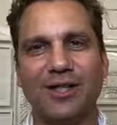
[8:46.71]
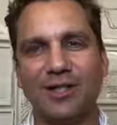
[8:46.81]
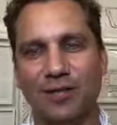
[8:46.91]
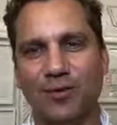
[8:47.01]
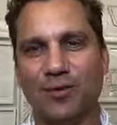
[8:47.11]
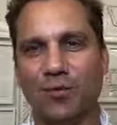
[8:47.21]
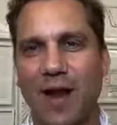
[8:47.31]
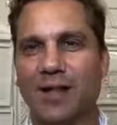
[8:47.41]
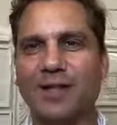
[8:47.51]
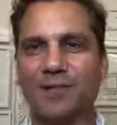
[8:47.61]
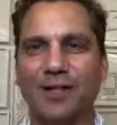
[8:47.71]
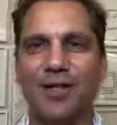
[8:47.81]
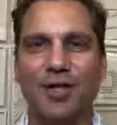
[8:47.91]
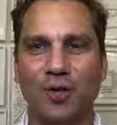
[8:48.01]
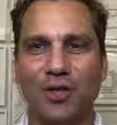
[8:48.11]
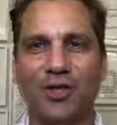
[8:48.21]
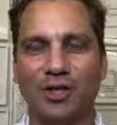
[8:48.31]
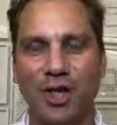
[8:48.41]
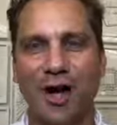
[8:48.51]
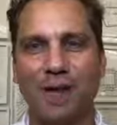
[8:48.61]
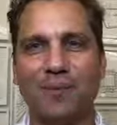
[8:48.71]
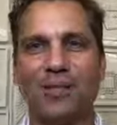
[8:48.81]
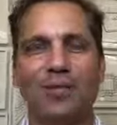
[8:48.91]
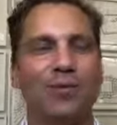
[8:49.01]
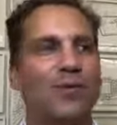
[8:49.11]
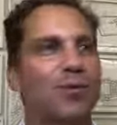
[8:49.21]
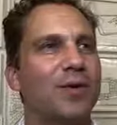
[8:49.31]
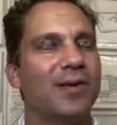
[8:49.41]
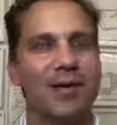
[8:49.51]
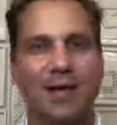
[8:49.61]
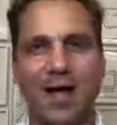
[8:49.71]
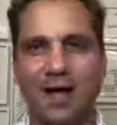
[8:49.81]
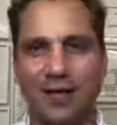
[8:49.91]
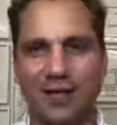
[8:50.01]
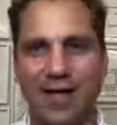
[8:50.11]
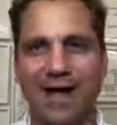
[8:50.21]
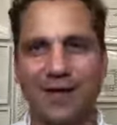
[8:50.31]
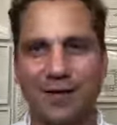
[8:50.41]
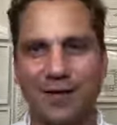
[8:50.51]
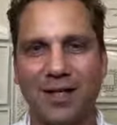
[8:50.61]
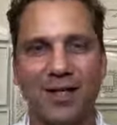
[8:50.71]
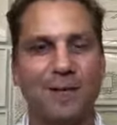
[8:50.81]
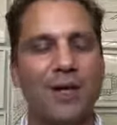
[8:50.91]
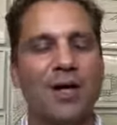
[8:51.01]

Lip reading: and she was relatively new in her job, and she was with the entire executive team